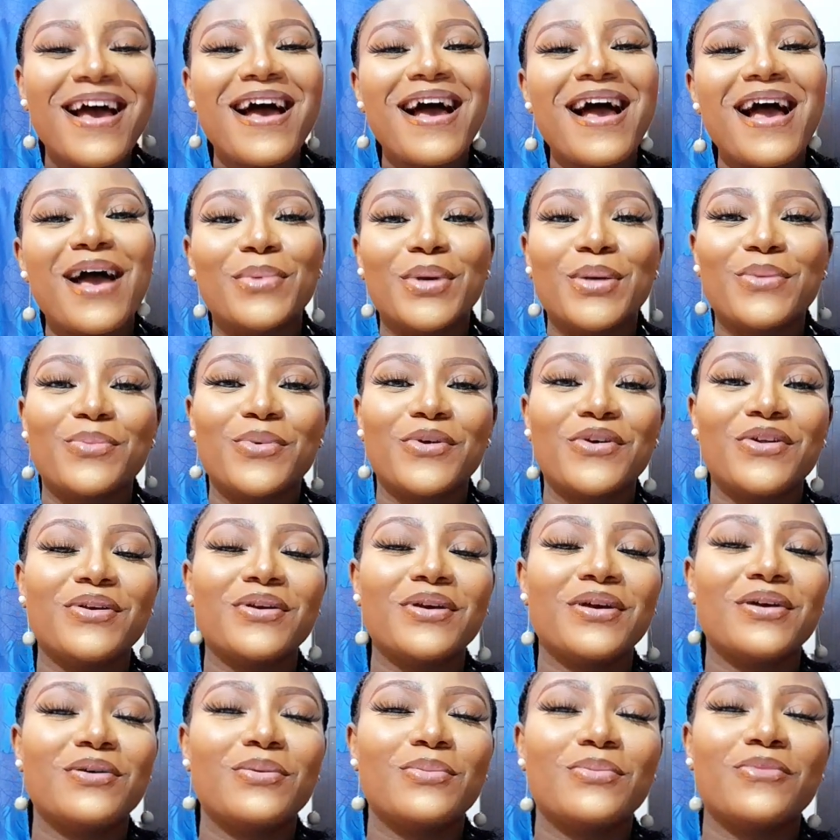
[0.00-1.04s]
I make
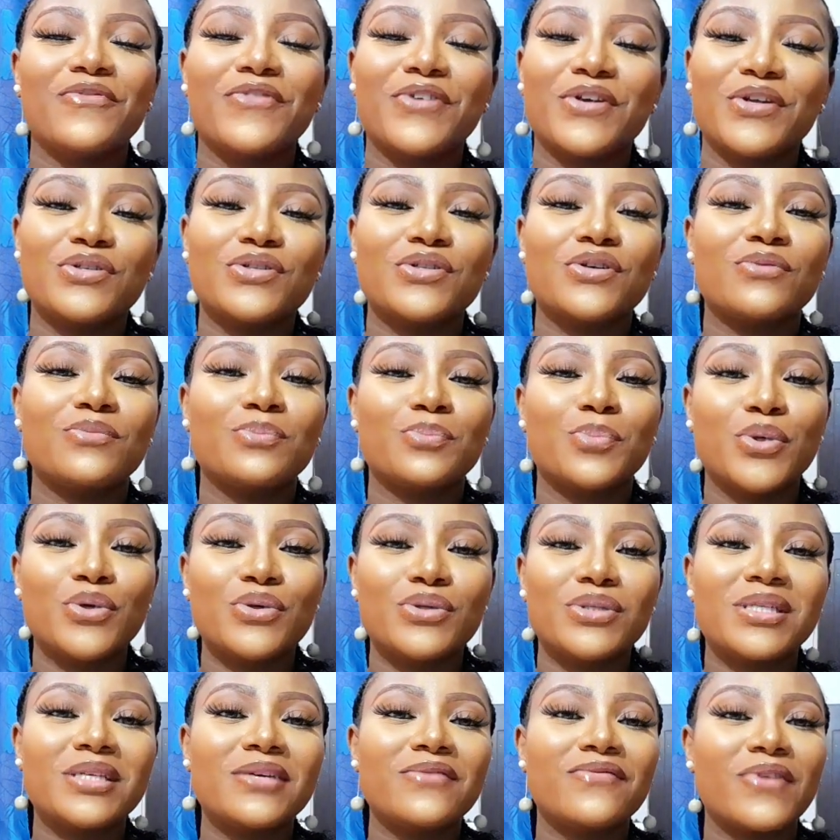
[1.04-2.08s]
videos on
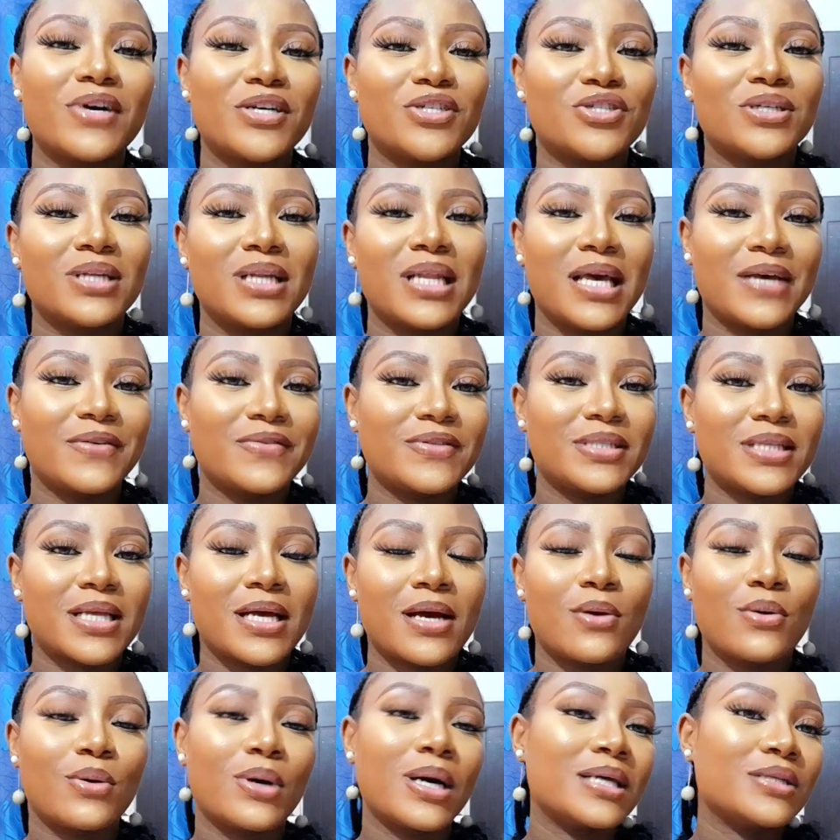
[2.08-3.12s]
beauty, fashion, lifestyle.
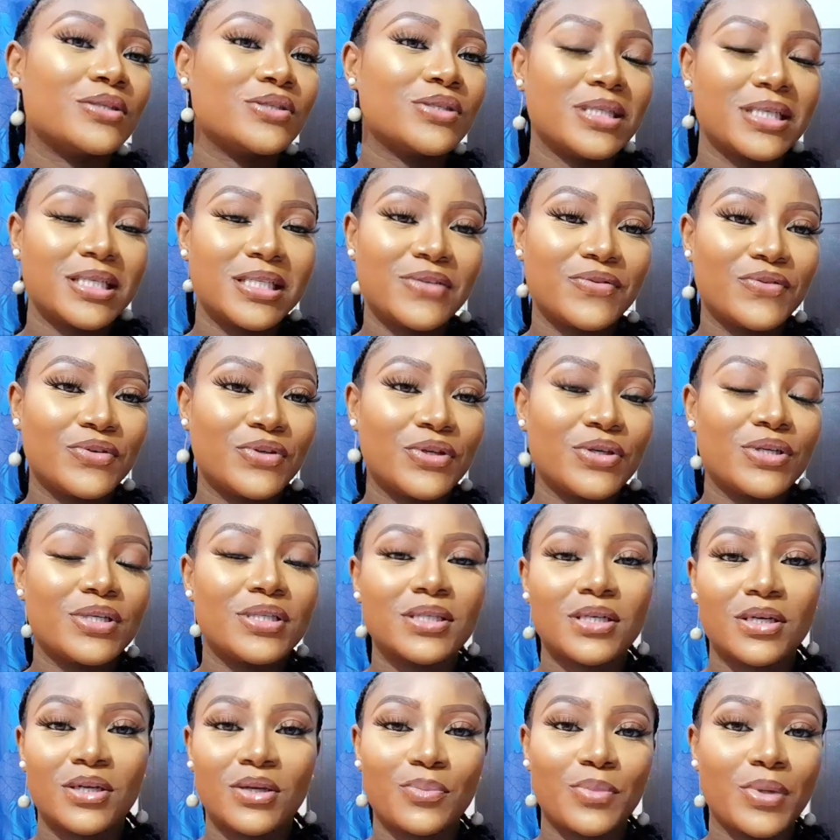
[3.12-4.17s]
And today's video is
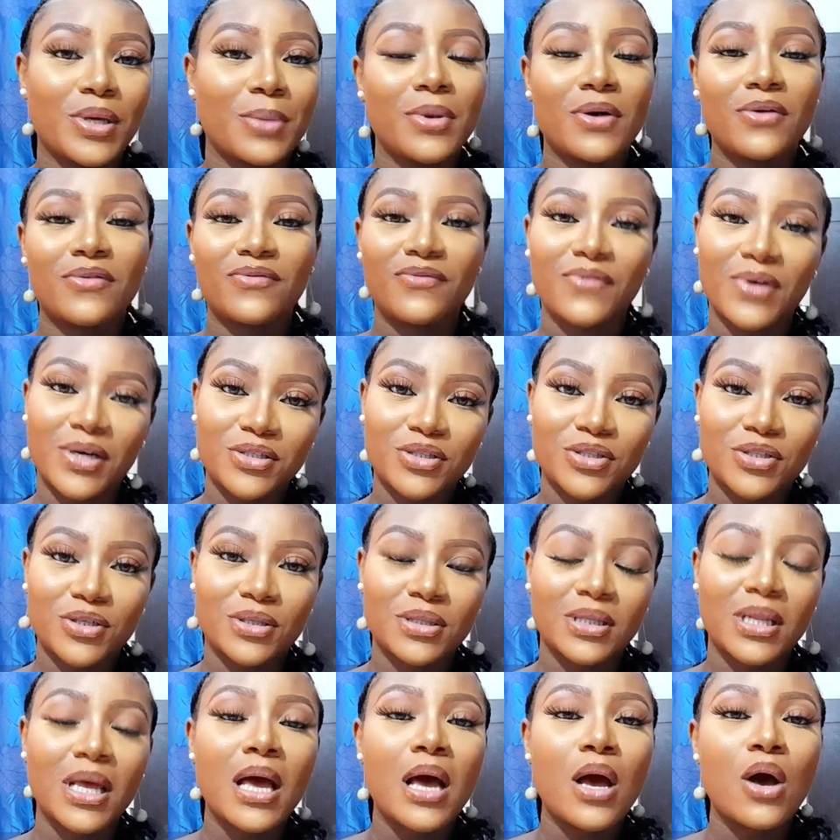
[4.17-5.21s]
going to be about fashion.
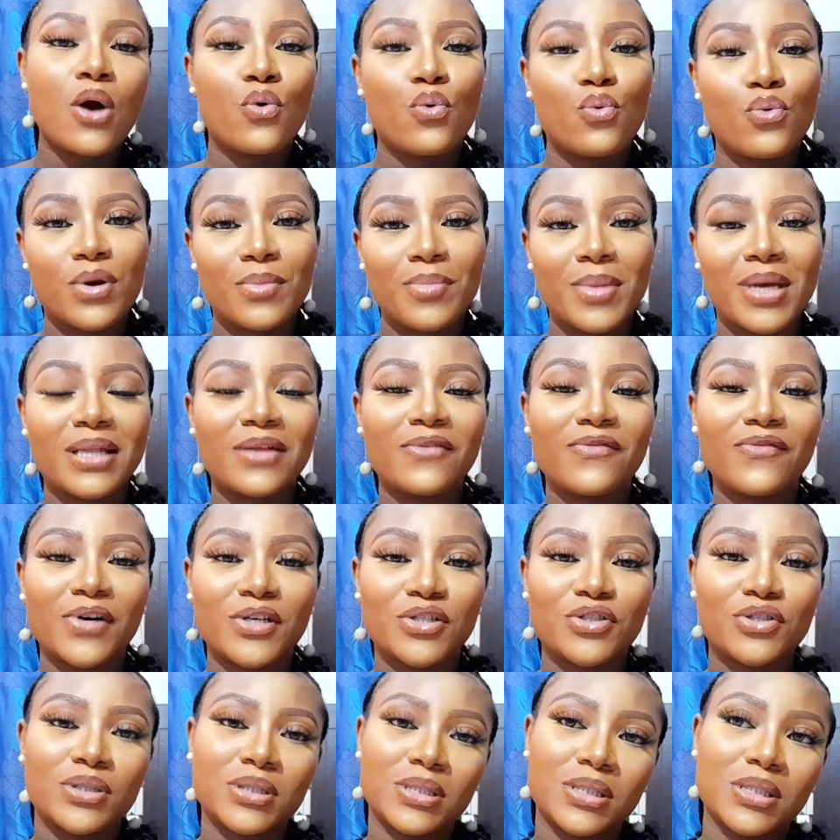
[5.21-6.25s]
Women
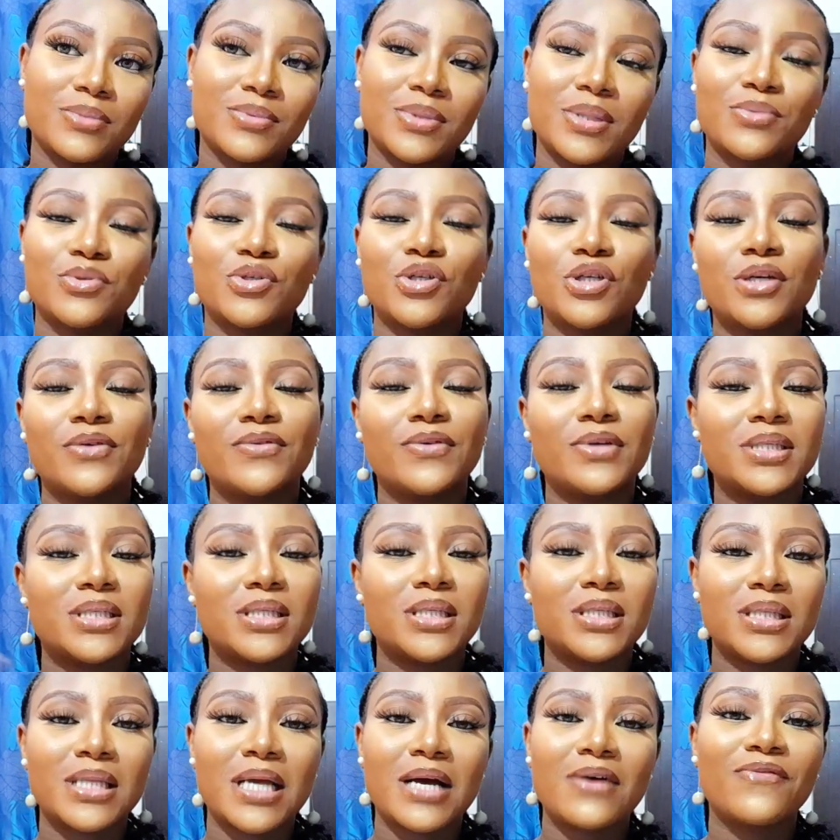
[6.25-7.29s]
fashion tips. I'm sure you guys
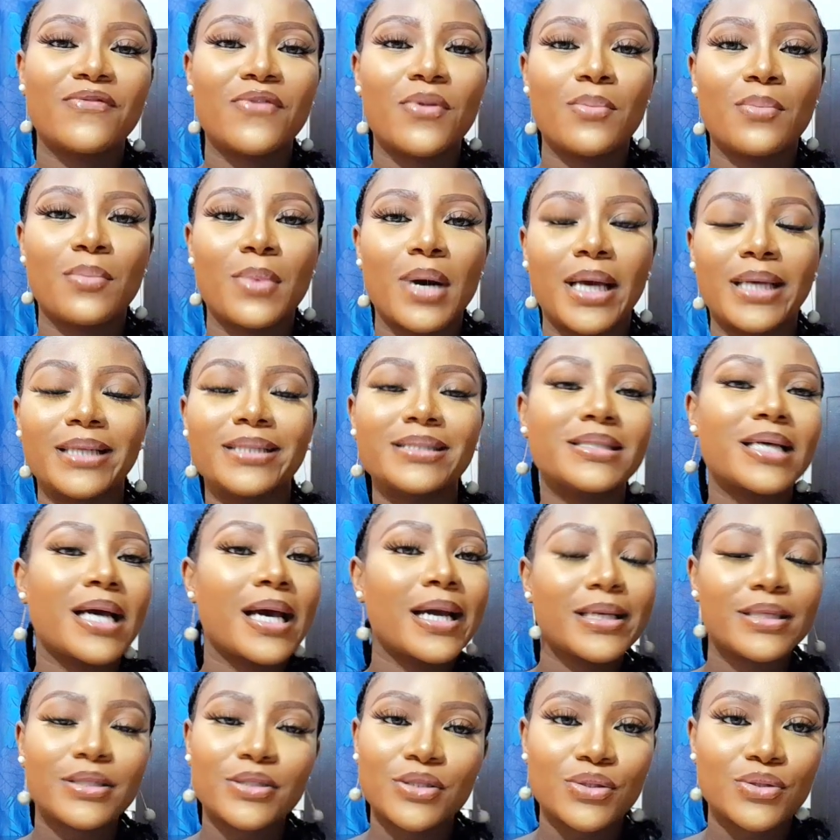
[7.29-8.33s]
see that from the
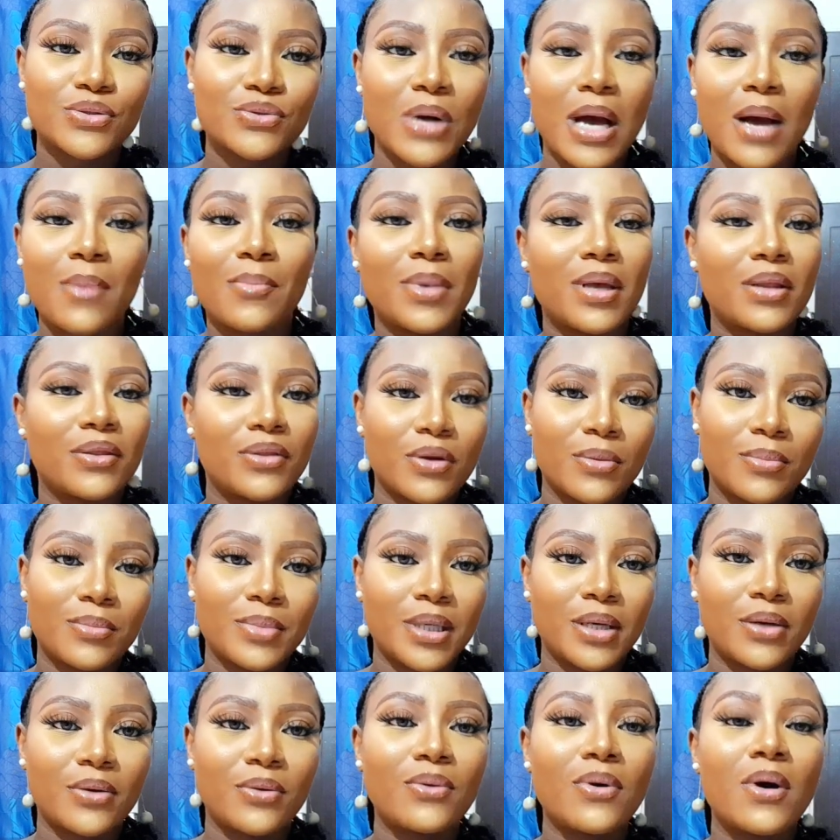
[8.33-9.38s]
title and the
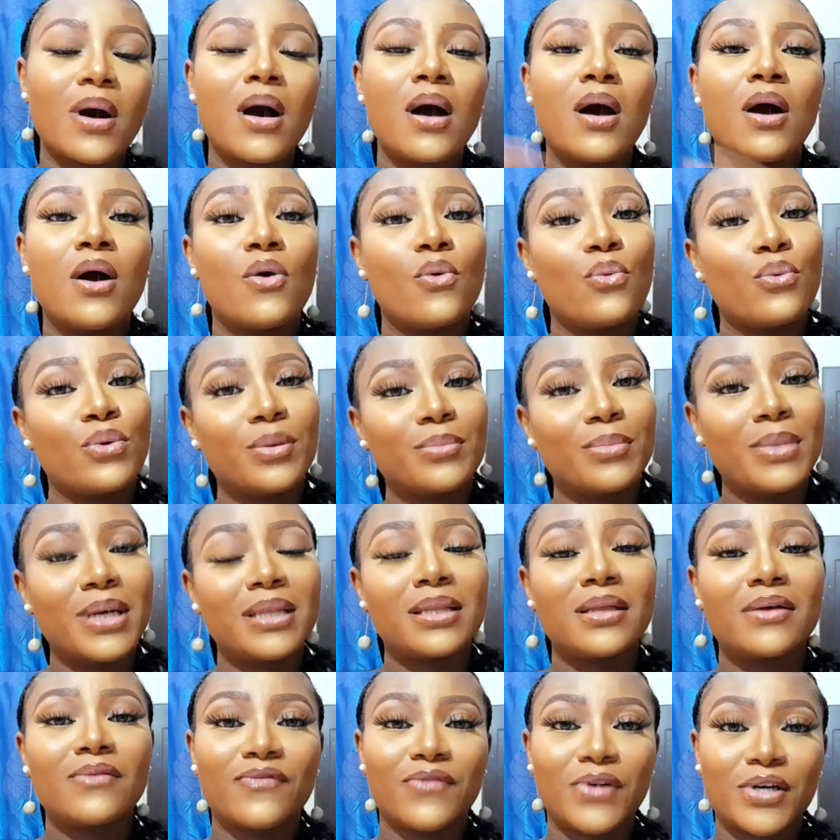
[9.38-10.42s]
thumbnail. Women
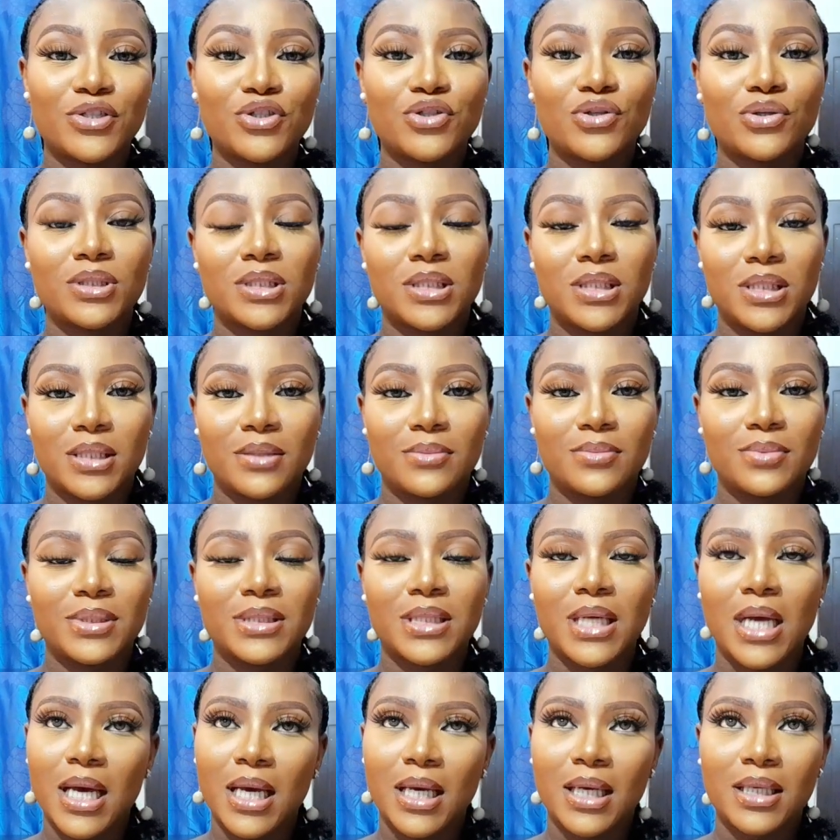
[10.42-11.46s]
fashion tips.
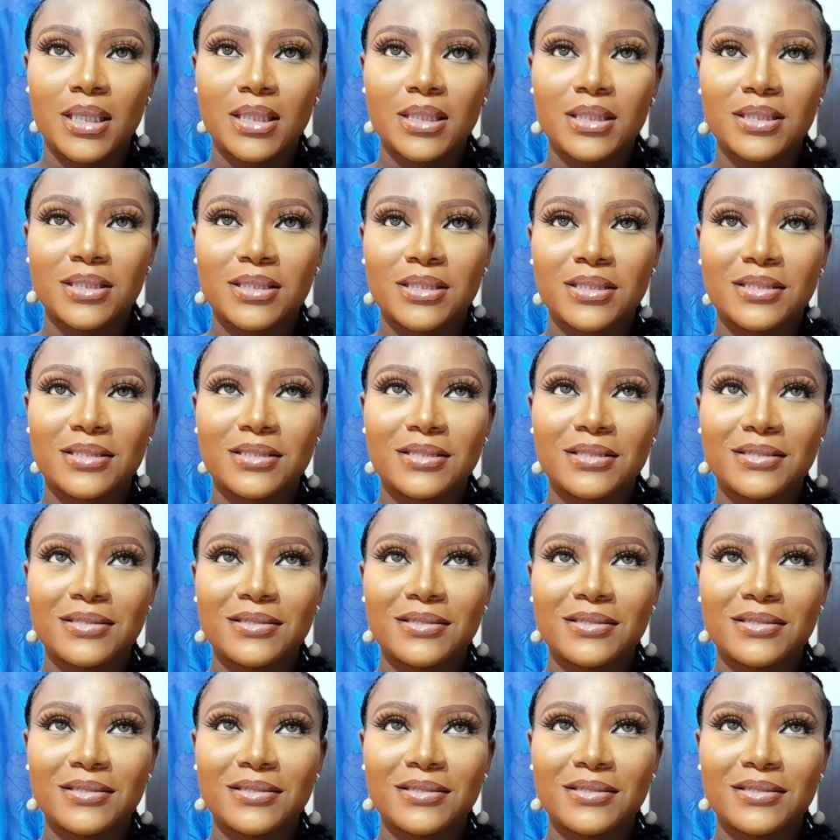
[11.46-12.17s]
Guys.